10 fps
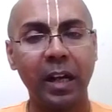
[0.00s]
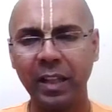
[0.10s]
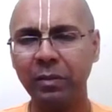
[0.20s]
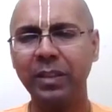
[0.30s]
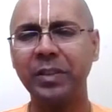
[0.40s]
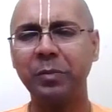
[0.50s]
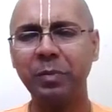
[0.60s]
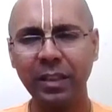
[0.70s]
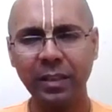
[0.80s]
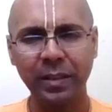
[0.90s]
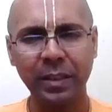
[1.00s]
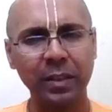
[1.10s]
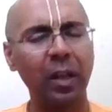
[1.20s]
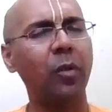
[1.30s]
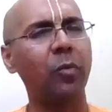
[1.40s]
And he was
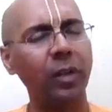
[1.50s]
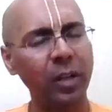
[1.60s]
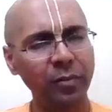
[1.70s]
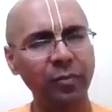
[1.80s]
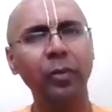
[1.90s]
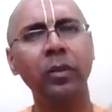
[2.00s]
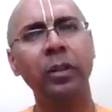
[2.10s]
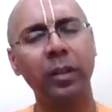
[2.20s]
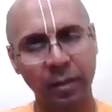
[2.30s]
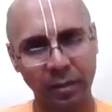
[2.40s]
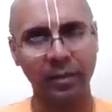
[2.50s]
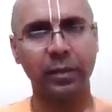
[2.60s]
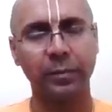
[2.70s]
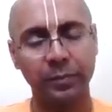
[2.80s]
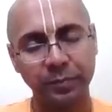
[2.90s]
experiencing a wonderful
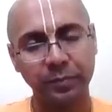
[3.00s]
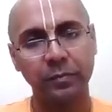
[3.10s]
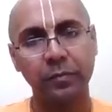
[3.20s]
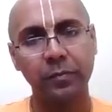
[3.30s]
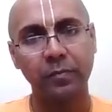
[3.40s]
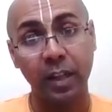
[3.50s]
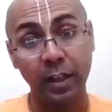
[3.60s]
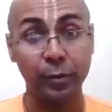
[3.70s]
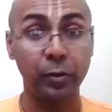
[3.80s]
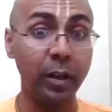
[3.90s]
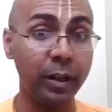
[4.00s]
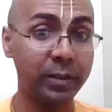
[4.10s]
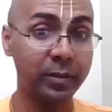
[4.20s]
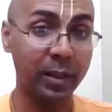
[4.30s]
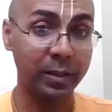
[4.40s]
rasa, enjoyed
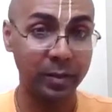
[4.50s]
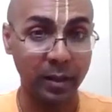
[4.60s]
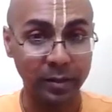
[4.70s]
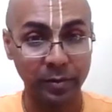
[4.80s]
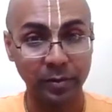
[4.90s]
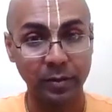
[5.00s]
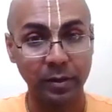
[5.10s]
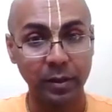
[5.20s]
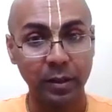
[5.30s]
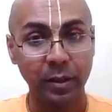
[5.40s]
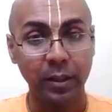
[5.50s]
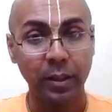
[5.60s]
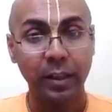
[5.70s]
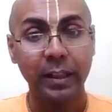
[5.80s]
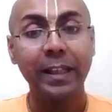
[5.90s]
his rasa.
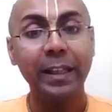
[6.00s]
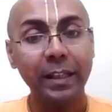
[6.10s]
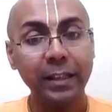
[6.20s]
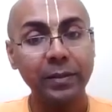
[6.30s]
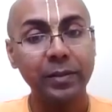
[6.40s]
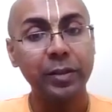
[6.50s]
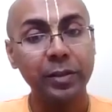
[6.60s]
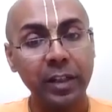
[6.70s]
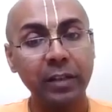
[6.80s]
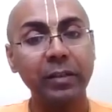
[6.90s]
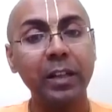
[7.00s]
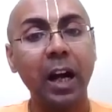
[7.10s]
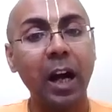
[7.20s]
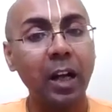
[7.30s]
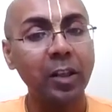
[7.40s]
He is
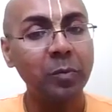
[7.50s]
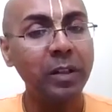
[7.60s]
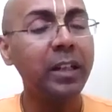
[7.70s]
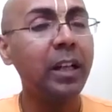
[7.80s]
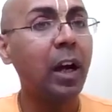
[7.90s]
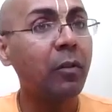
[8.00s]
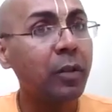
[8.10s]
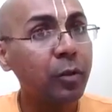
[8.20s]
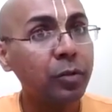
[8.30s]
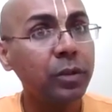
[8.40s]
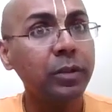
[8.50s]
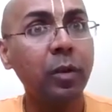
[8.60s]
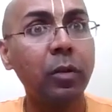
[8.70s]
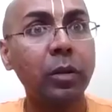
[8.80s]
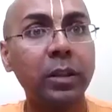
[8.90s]
Shishevi Atmanya Avarutta
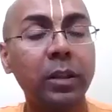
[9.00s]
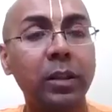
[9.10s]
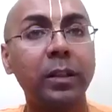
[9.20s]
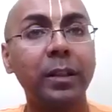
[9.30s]
Shaurata.